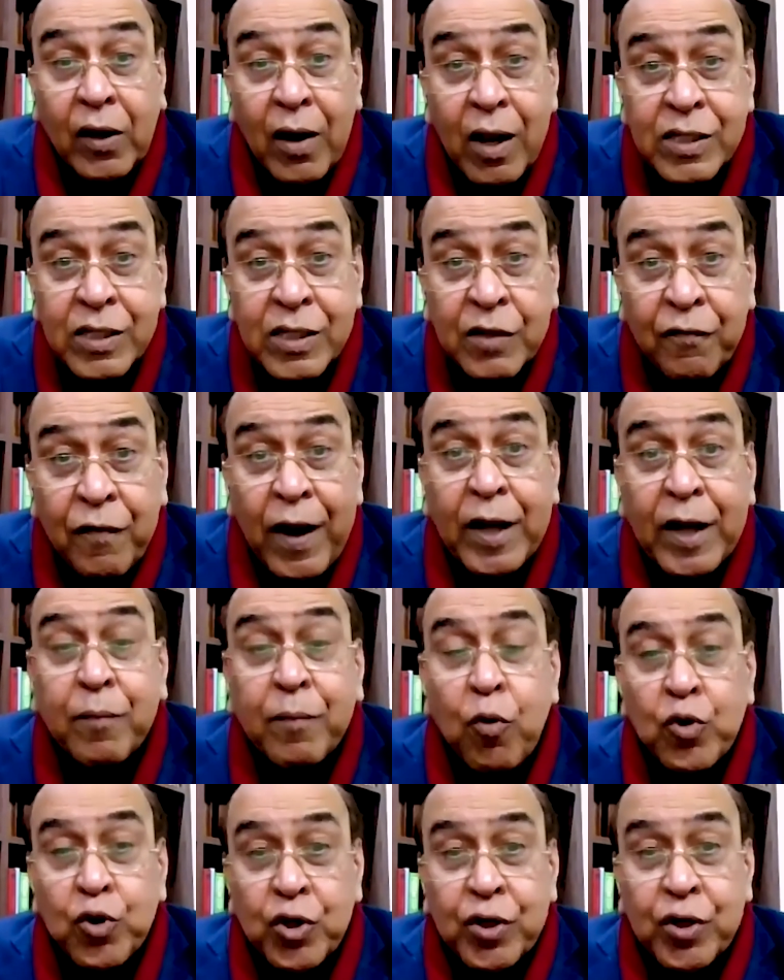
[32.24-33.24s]

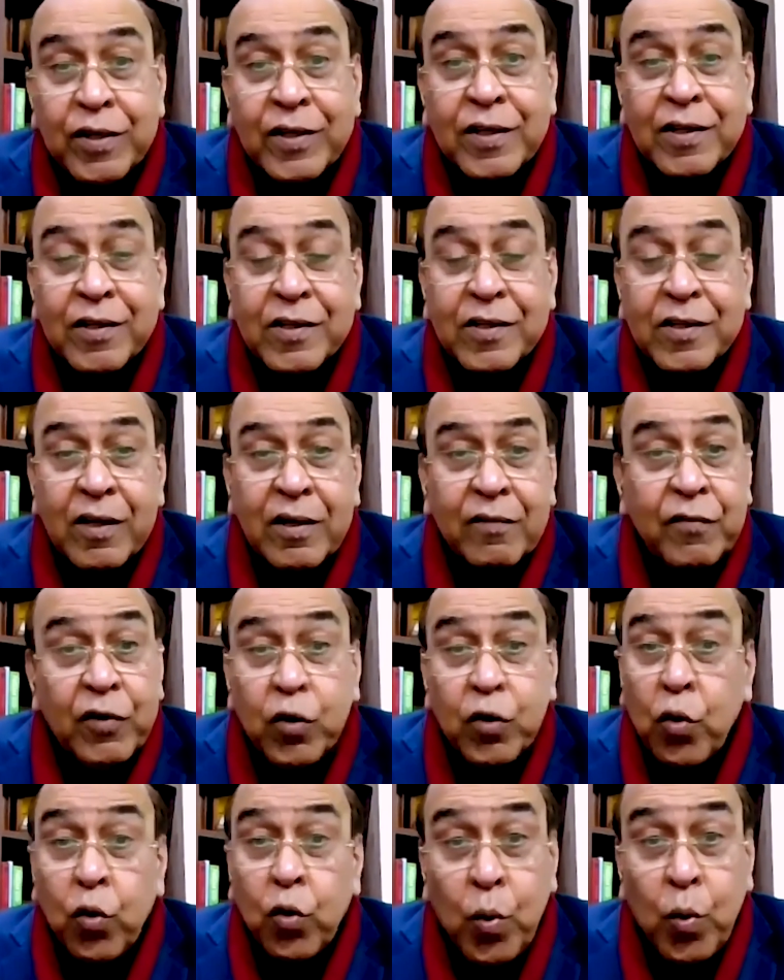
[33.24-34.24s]
classified portion is concerned.
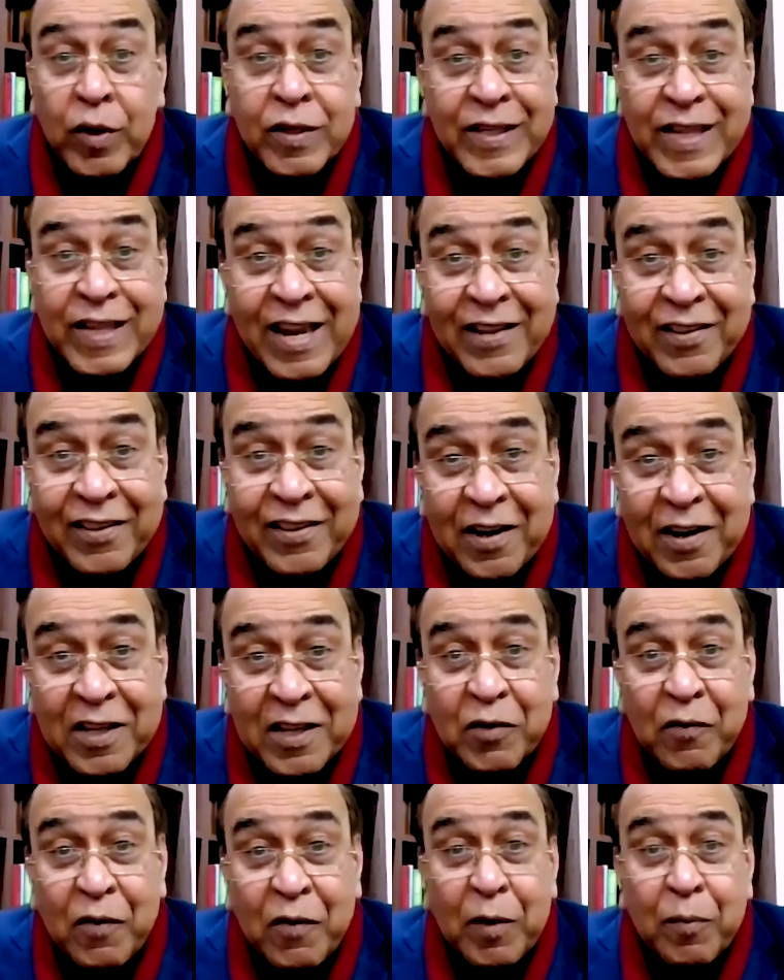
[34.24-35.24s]
We don't know what's there in the
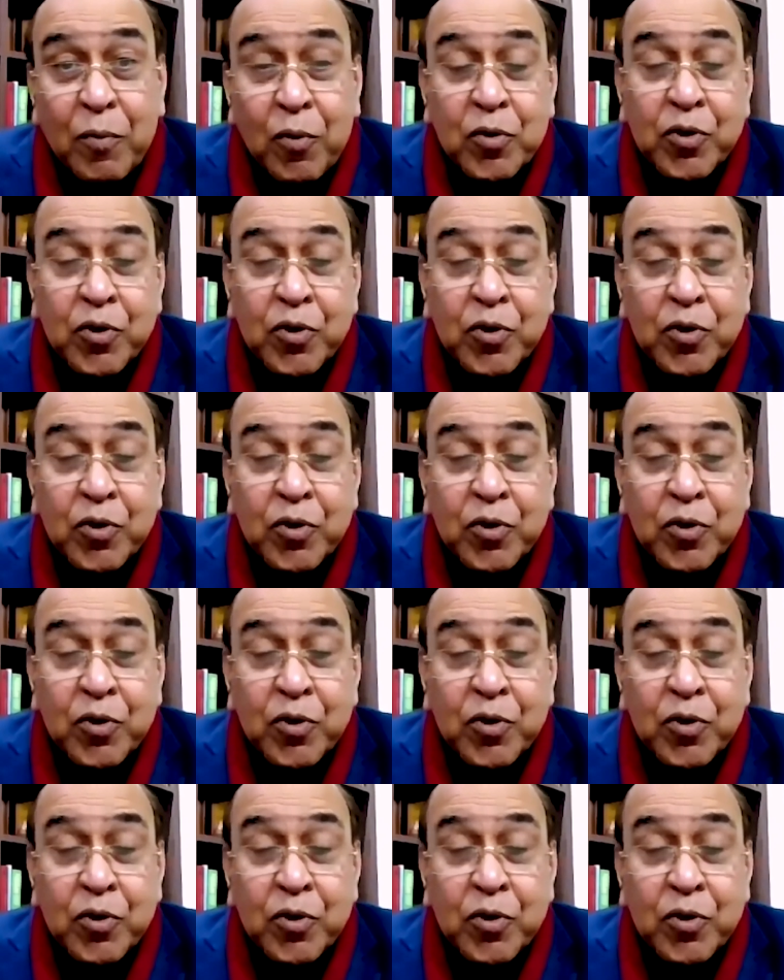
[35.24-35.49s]
classified